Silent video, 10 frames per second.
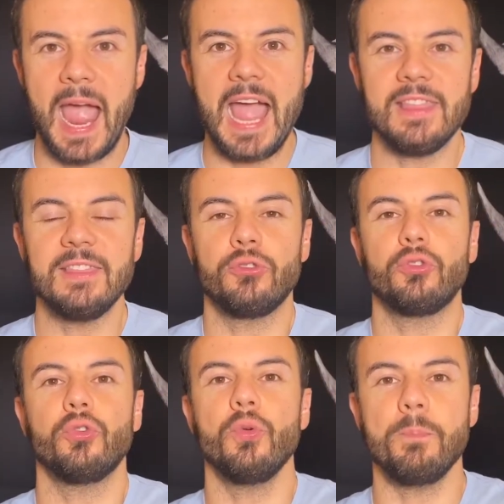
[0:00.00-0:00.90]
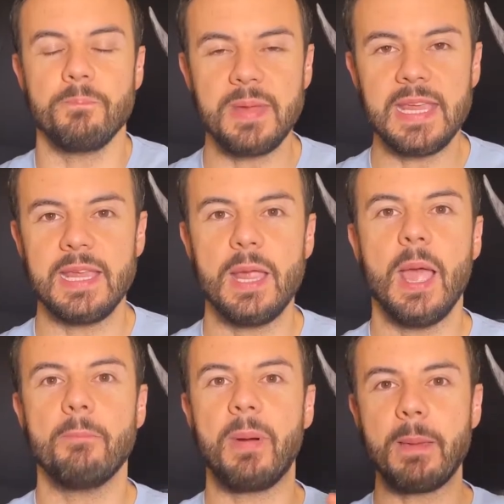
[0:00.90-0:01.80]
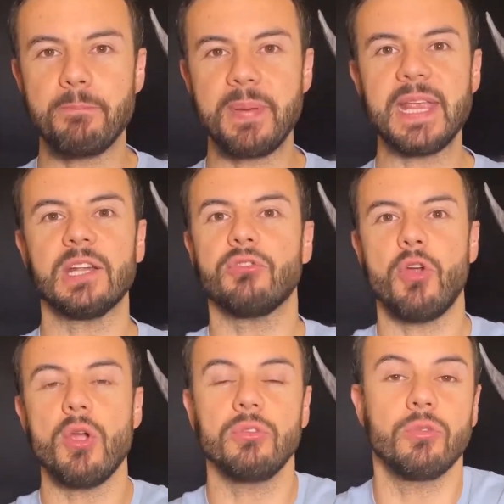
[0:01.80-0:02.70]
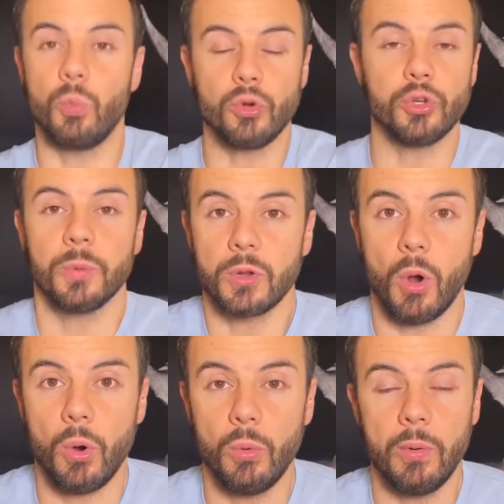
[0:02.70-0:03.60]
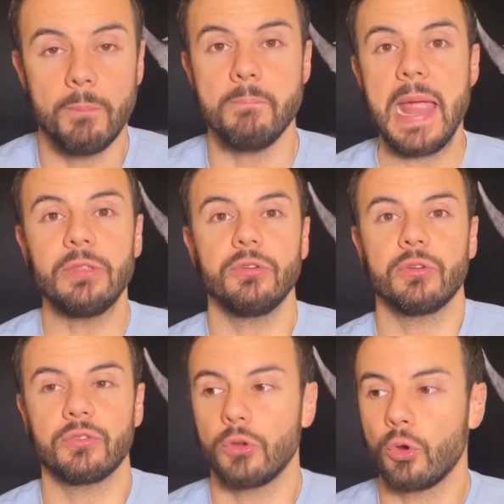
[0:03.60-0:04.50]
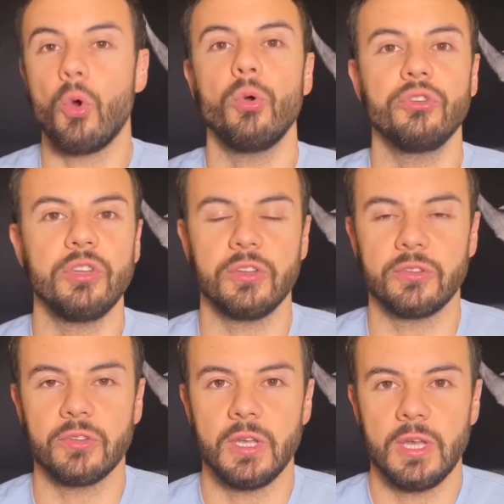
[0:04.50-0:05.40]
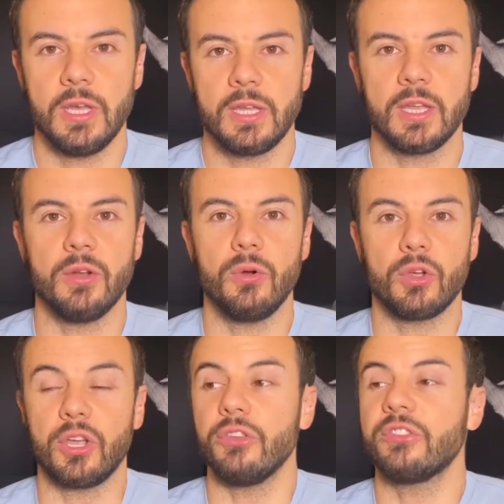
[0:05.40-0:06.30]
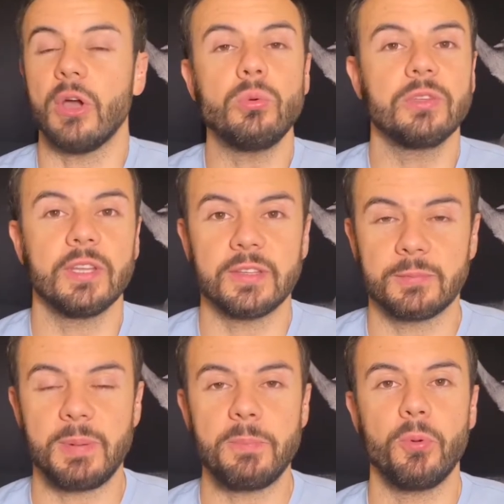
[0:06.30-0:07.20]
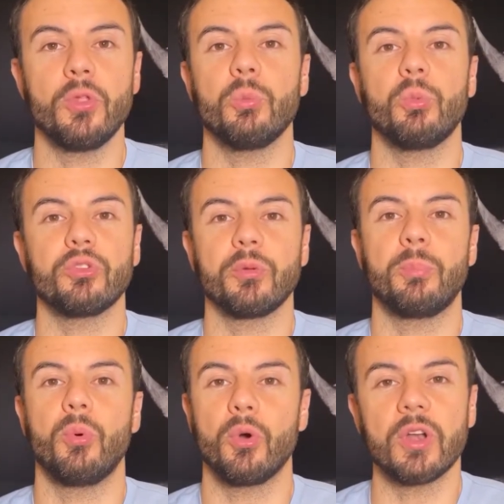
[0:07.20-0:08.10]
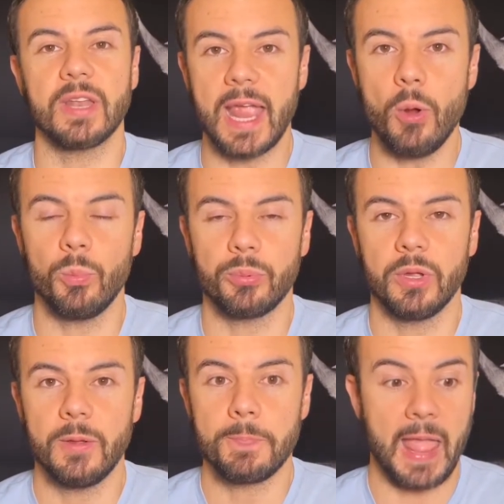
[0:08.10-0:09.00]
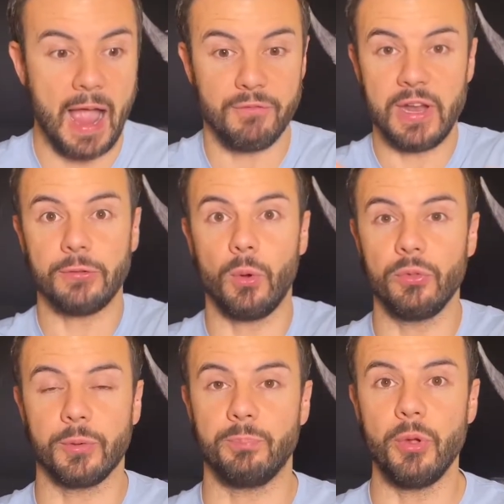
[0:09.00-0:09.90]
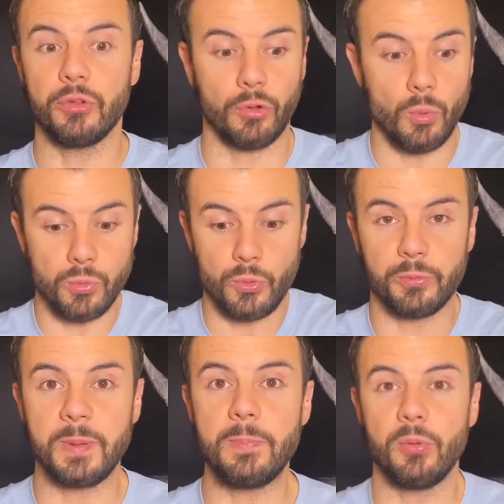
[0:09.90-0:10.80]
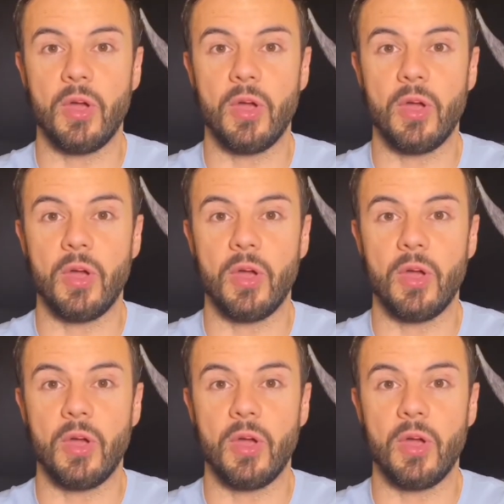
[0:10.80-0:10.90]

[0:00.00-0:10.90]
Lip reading: into me by being around what you would call mentors, coaches, consultants, people that will support and help. I've read all their books, all those people